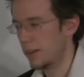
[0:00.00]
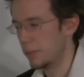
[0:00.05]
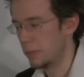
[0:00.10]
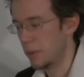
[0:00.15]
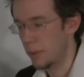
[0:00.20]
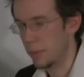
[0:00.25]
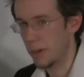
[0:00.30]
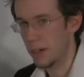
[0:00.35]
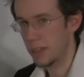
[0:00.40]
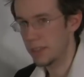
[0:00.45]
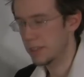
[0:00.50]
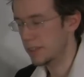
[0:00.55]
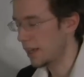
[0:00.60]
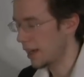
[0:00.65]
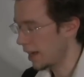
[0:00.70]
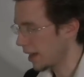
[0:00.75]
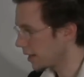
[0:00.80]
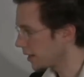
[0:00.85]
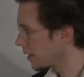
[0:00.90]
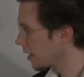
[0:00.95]
Memorize
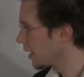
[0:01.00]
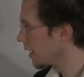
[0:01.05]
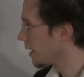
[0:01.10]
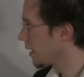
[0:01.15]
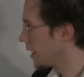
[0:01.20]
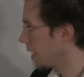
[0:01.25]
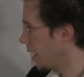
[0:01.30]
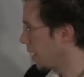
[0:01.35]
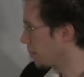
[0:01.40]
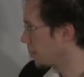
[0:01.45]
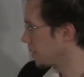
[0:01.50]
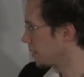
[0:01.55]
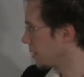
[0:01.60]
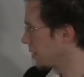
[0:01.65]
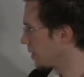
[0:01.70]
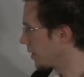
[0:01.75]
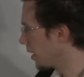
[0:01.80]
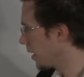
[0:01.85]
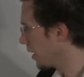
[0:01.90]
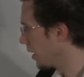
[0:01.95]
that. Now
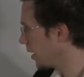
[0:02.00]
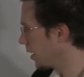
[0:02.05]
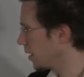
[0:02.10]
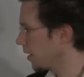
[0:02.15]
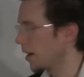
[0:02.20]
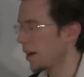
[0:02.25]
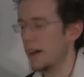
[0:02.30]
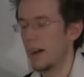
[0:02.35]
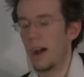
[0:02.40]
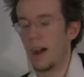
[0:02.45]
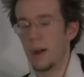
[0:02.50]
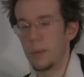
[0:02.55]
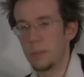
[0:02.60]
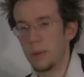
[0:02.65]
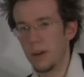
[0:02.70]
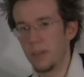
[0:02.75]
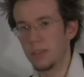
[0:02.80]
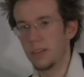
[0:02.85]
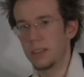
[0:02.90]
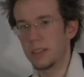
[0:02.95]
below here are
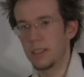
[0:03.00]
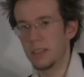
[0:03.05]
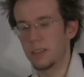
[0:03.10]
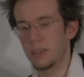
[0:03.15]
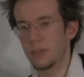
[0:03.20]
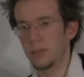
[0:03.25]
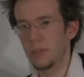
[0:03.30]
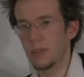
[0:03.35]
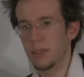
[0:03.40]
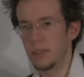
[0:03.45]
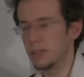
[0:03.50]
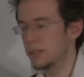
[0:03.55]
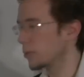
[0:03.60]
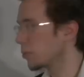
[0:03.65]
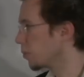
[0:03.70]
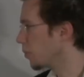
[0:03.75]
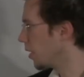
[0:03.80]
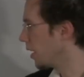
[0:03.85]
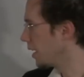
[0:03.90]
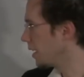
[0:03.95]
perfect intervals.
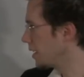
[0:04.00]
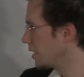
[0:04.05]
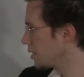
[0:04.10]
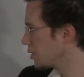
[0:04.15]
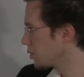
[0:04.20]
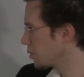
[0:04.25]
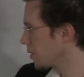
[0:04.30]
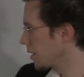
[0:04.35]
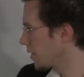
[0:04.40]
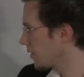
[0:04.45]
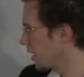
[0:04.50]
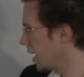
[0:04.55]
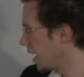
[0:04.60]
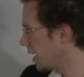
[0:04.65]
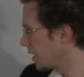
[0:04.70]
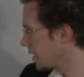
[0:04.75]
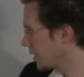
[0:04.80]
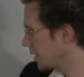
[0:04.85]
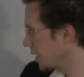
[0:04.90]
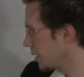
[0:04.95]
1 is sort of
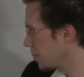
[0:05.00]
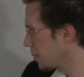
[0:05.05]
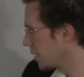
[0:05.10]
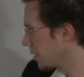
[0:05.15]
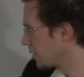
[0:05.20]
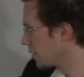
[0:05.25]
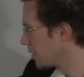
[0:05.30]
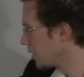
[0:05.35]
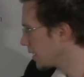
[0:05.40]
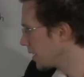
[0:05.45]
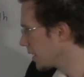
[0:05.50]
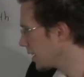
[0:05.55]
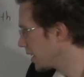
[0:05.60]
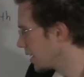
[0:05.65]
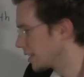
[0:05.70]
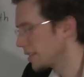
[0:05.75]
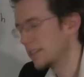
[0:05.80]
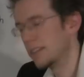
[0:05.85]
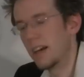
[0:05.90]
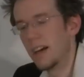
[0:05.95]
added in, but really
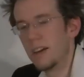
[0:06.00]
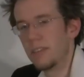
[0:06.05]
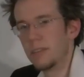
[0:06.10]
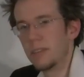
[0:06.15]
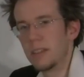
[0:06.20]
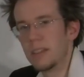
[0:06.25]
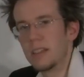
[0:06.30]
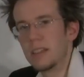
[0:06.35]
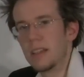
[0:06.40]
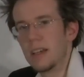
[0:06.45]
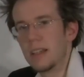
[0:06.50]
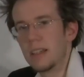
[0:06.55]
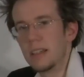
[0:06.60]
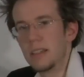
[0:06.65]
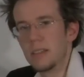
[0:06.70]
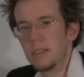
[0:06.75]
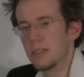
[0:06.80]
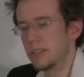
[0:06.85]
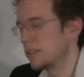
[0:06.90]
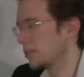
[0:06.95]
it's not really that
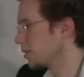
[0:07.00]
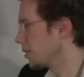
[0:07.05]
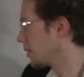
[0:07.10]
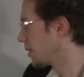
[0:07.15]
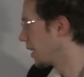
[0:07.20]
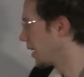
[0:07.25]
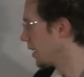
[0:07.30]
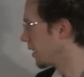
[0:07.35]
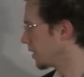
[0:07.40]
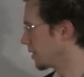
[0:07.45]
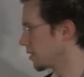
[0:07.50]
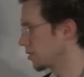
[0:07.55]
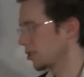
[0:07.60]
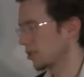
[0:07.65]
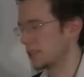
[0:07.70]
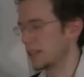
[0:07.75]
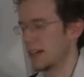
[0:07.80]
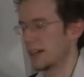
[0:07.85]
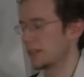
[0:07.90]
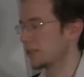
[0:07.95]
used, so again, it's
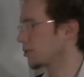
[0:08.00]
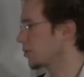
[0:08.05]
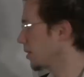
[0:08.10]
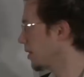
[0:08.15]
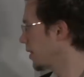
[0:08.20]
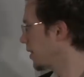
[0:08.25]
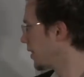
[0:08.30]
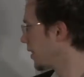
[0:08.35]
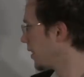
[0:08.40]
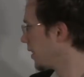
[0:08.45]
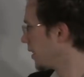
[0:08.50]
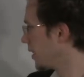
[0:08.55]
just extra.